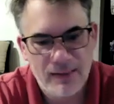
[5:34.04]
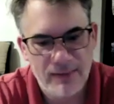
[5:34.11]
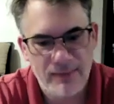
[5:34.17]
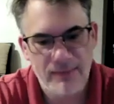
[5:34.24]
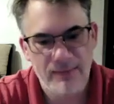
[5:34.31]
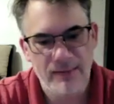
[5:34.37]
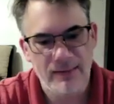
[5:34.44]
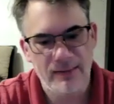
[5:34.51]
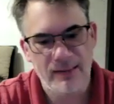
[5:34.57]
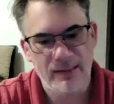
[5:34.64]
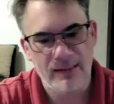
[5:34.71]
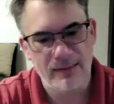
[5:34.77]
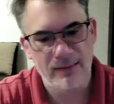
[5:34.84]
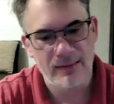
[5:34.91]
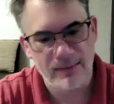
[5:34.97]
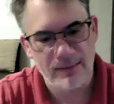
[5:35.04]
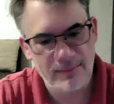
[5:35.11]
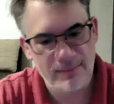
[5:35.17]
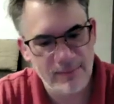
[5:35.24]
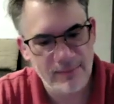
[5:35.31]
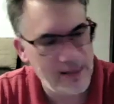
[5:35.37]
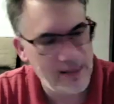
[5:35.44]
it, it,
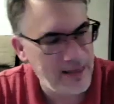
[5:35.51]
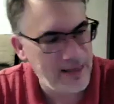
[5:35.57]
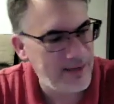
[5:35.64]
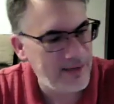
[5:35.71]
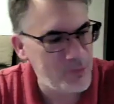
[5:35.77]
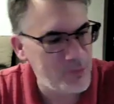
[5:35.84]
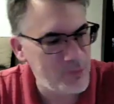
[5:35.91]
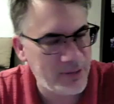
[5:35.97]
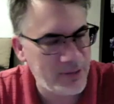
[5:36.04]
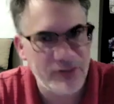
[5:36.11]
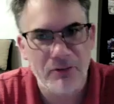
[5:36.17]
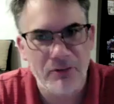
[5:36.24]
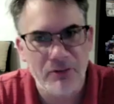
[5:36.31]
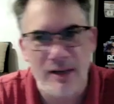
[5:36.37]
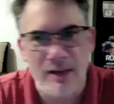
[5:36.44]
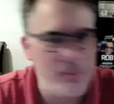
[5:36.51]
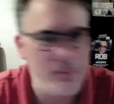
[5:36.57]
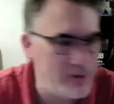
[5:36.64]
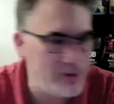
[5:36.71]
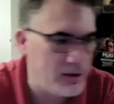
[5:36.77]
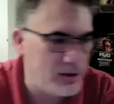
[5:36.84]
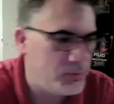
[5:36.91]
it's and, and everybody screams you
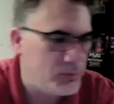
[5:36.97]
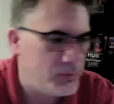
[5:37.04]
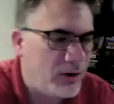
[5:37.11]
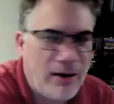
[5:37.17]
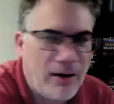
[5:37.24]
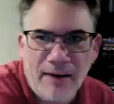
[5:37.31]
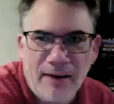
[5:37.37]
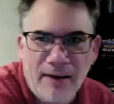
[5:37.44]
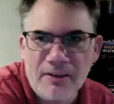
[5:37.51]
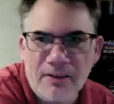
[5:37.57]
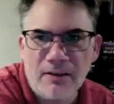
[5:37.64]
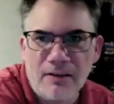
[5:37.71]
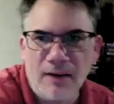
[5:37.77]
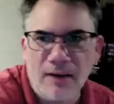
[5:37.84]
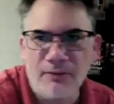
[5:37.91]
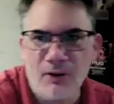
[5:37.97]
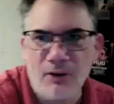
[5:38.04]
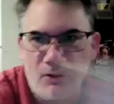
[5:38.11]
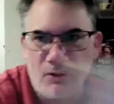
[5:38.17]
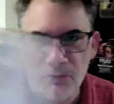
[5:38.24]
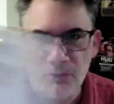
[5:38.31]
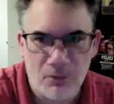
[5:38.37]
know because we all have these
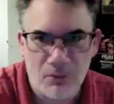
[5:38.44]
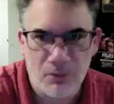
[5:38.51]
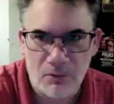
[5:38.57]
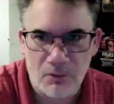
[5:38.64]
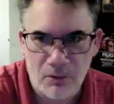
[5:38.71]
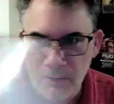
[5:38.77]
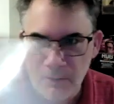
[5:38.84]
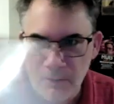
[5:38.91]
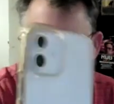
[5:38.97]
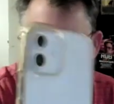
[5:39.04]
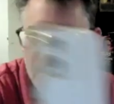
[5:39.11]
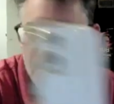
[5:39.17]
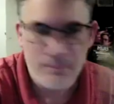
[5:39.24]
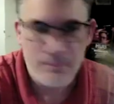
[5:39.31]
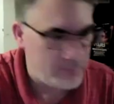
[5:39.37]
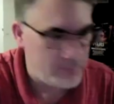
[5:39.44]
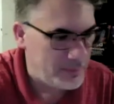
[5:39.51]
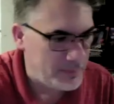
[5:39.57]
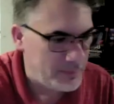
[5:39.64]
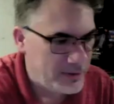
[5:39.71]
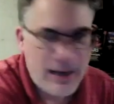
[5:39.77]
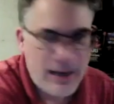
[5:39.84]
iphones or or maybe
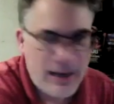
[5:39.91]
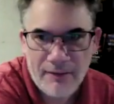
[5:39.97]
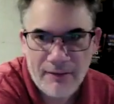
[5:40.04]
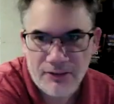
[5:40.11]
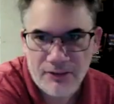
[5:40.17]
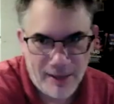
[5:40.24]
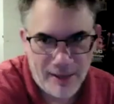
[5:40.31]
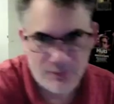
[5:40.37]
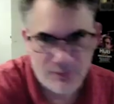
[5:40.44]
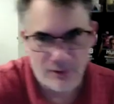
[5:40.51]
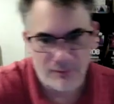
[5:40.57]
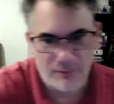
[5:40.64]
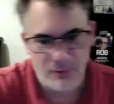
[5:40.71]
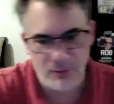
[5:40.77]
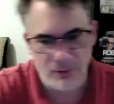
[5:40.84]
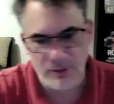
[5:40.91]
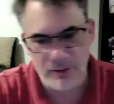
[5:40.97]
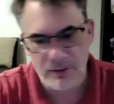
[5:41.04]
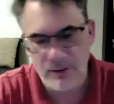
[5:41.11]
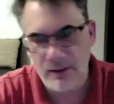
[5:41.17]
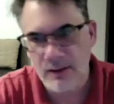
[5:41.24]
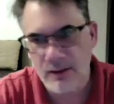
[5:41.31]
you have a samsung phone and
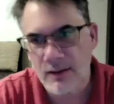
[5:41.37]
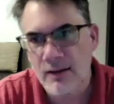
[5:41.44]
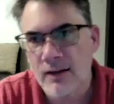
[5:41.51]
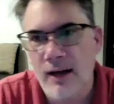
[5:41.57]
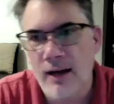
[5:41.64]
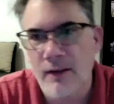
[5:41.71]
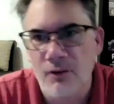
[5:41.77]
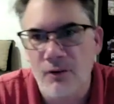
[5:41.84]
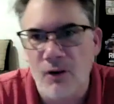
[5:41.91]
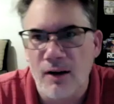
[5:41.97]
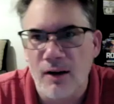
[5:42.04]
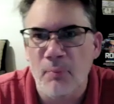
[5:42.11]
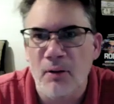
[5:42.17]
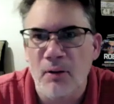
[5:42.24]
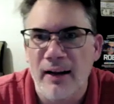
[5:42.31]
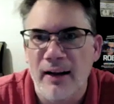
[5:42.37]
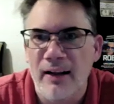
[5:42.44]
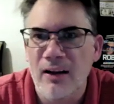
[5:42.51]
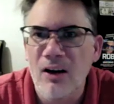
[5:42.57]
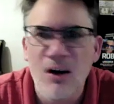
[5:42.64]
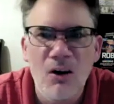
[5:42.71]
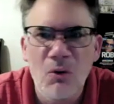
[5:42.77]
and they're all complaining
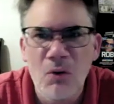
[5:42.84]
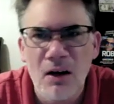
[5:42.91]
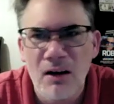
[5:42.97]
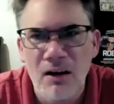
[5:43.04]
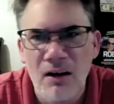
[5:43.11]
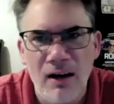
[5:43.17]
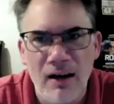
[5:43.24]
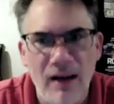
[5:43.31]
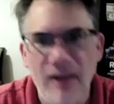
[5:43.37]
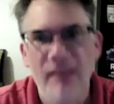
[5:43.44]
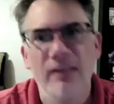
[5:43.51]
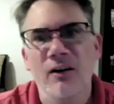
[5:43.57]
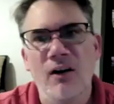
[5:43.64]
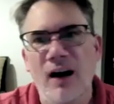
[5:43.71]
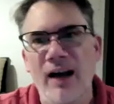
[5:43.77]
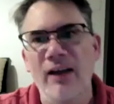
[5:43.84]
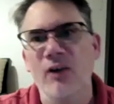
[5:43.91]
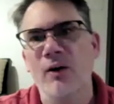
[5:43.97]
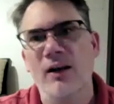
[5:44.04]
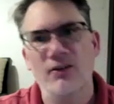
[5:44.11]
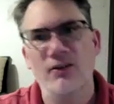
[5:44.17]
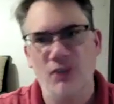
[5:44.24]
oh well you know
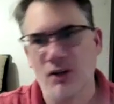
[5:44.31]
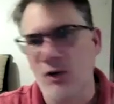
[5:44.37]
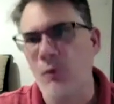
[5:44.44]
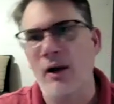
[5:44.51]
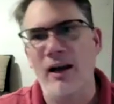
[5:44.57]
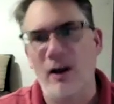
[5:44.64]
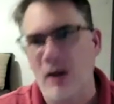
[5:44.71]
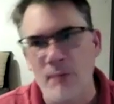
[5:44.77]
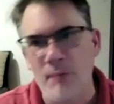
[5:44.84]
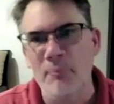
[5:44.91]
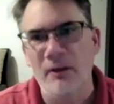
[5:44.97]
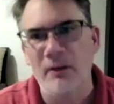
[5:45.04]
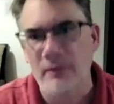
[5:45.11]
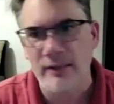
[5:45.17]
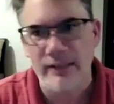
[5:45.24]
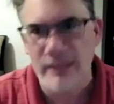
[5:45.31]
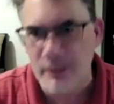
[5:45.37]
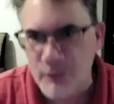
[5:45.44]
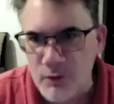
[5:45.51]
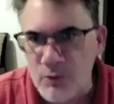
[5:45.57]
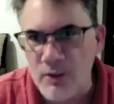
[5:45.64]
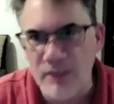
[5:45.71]
ios took away our ability to
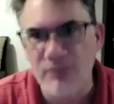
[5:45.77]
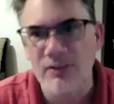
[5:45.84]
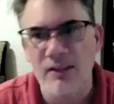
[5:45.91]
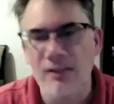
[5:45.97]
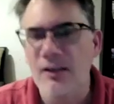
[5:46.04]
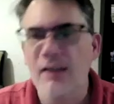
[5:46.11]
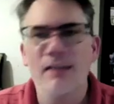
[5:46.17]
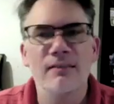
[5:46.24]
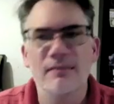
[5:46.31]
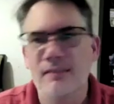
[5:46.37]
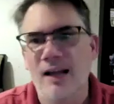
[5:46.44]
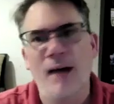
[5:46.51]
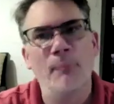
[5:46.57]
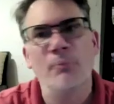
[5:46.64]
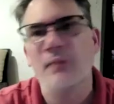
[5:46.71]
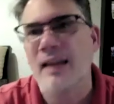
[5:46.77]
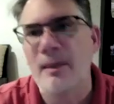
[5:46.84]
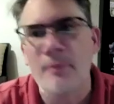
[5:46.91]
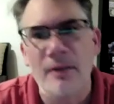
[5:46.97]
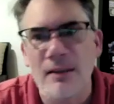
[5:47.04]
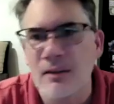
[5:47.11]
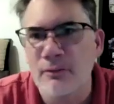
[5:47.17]
do this to stop
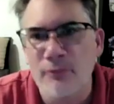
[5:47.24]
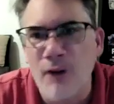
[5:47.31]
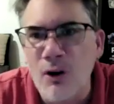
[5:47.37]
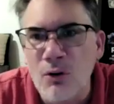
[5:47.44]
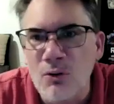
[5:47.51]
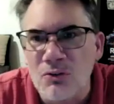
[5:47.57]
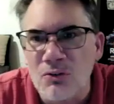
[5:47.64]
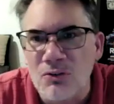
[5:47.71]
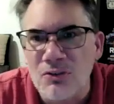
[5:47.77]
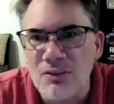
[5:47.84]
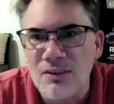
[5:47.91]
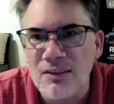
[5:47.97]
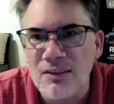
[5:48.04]
blaming the phones